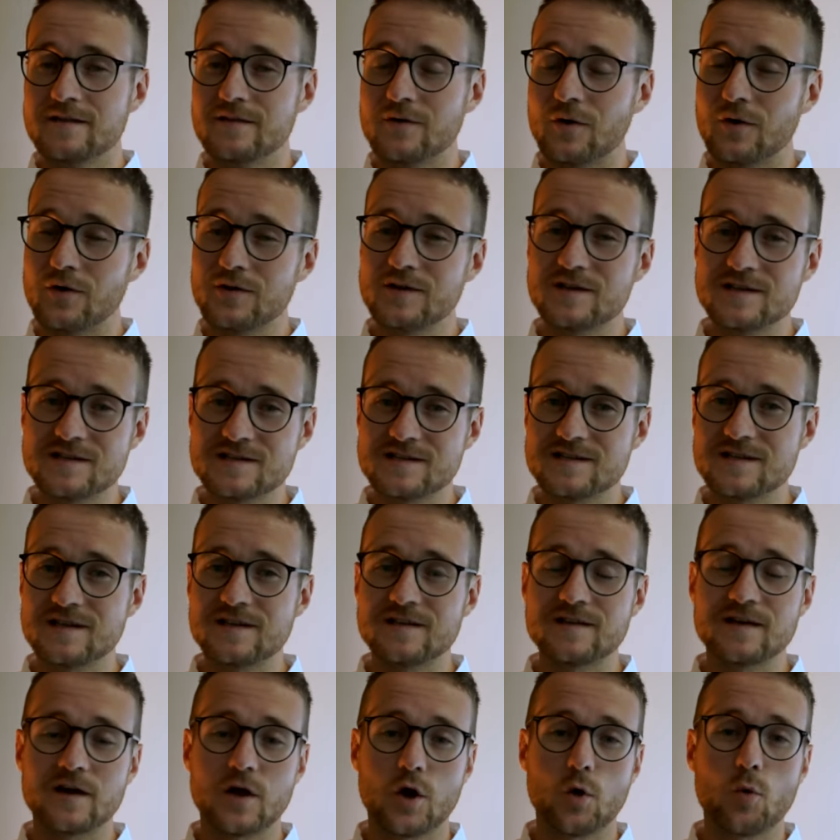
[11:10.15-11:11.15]
On this day
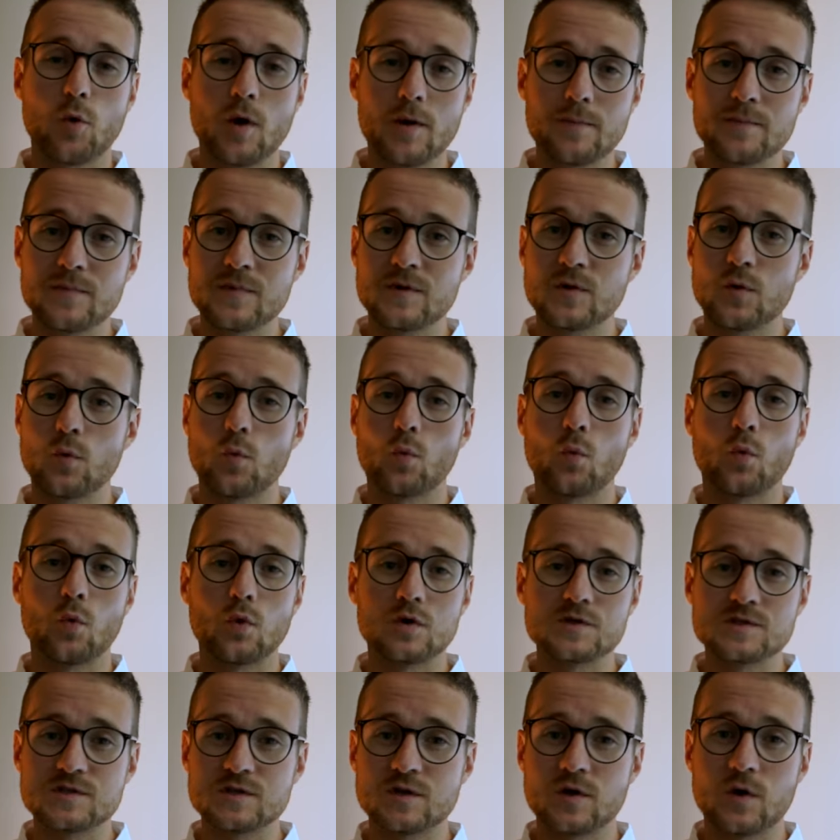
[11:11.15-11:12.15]
the equipment
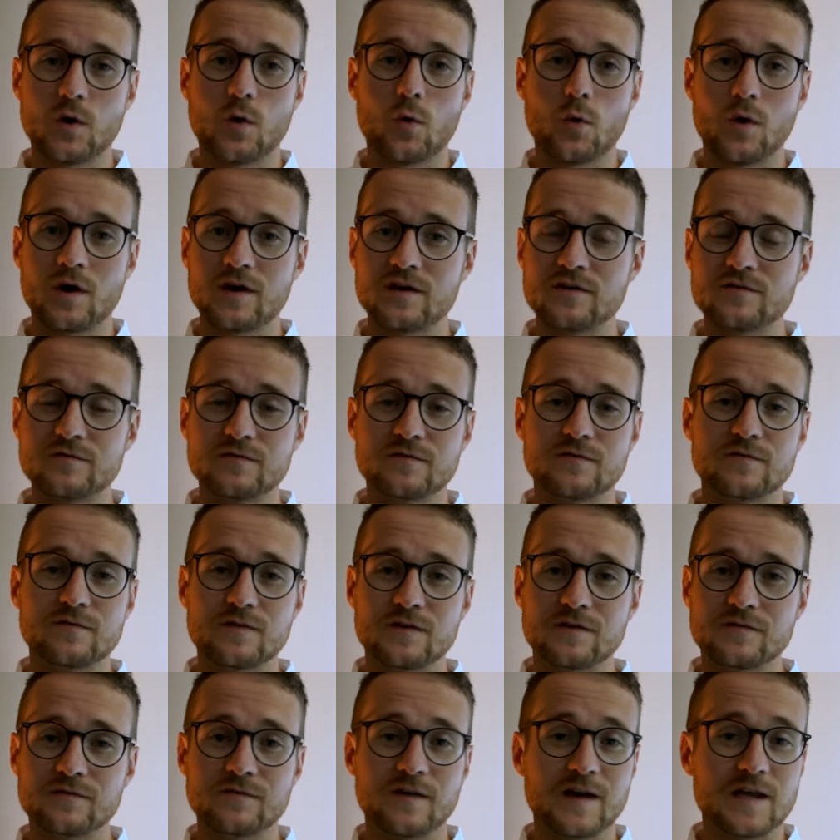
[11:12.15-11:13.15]
wasn't quite
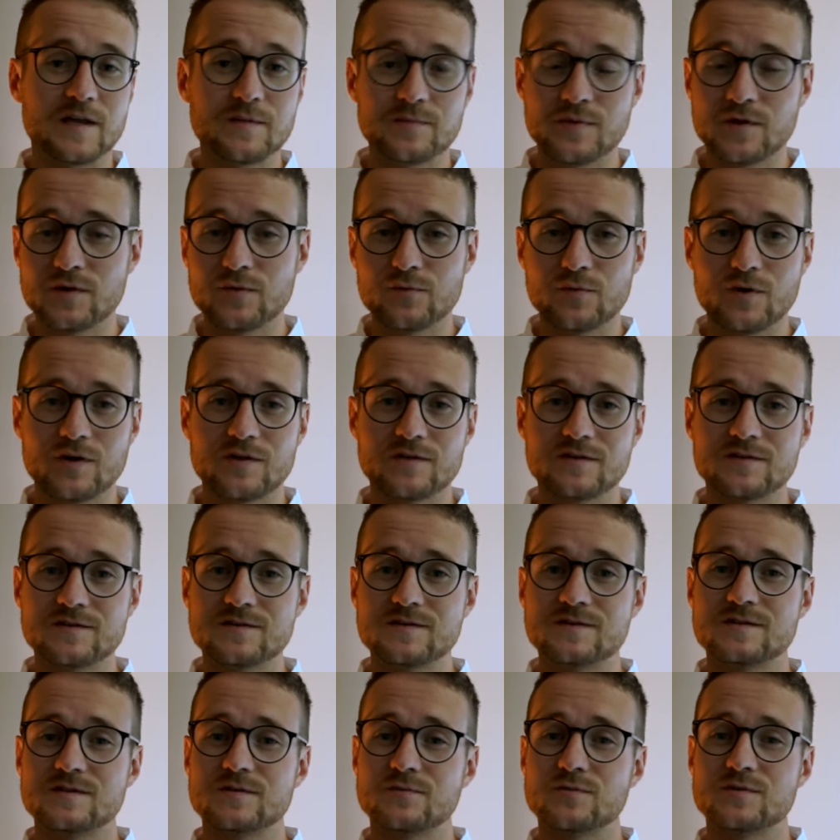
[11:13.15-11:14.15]
vibing with
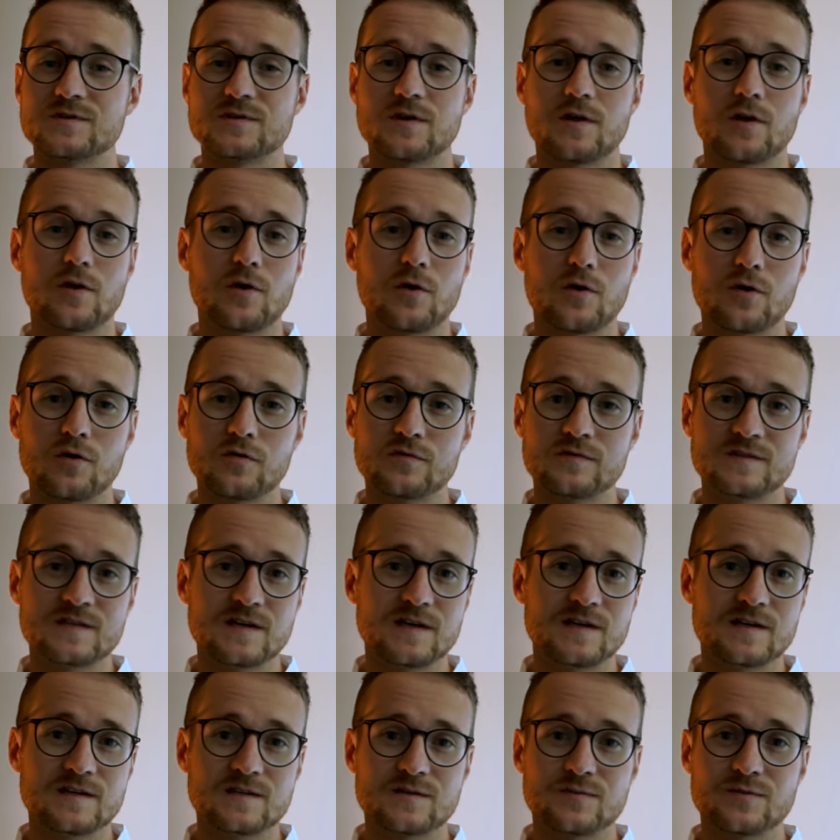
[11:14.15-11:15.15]
us. There was a lot of
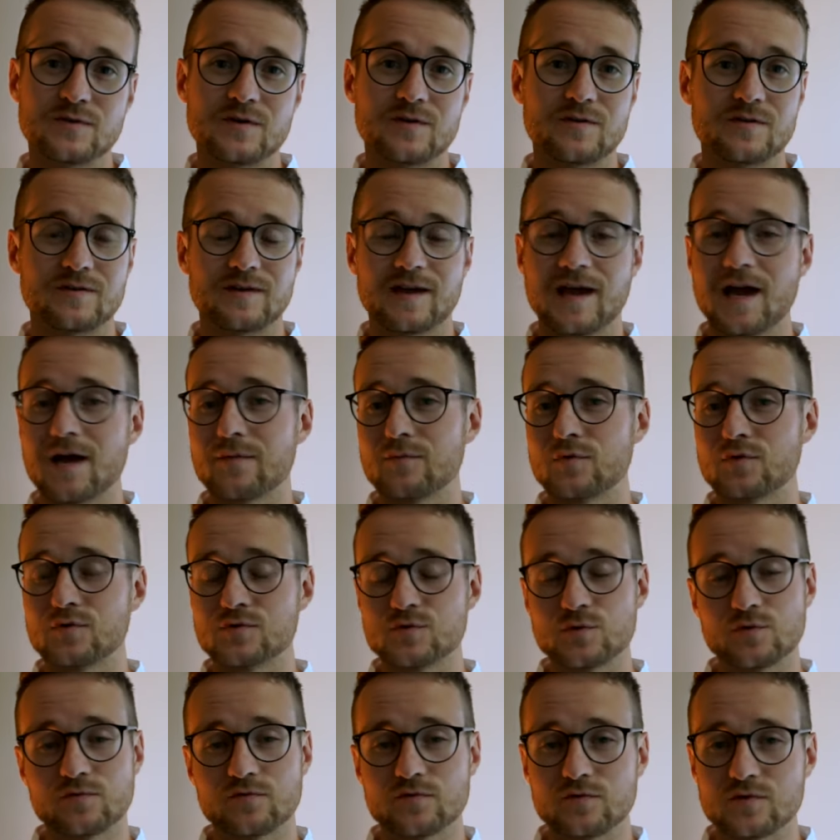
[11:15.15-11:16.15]
takes where either the camera was
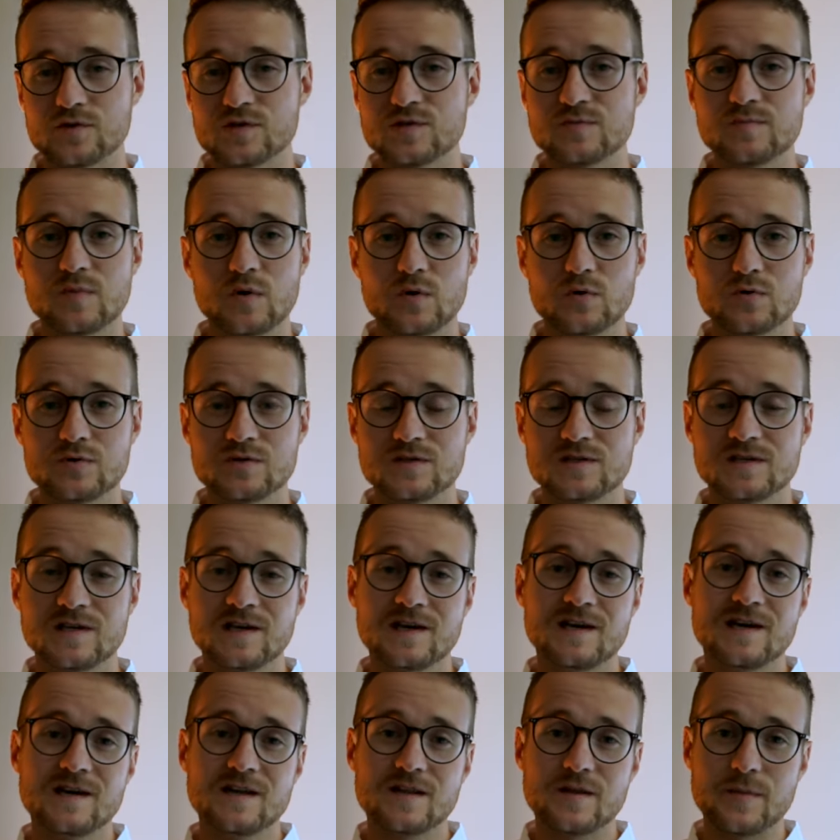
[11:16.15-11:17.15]
overexposed,
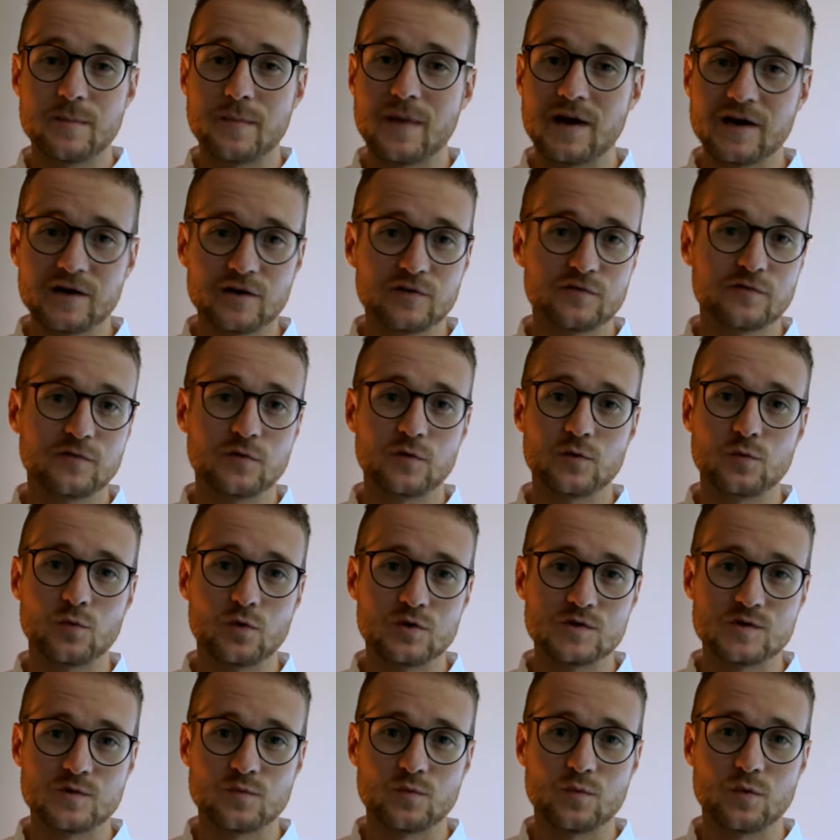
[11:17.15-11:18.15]
the microphone
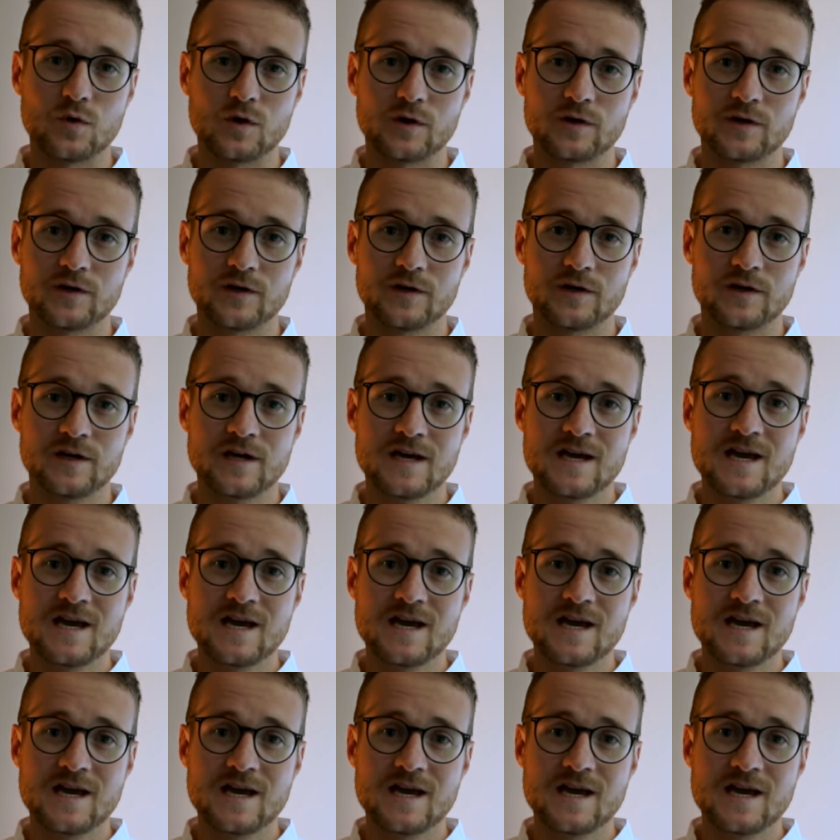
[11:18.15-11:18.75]
wasn't working,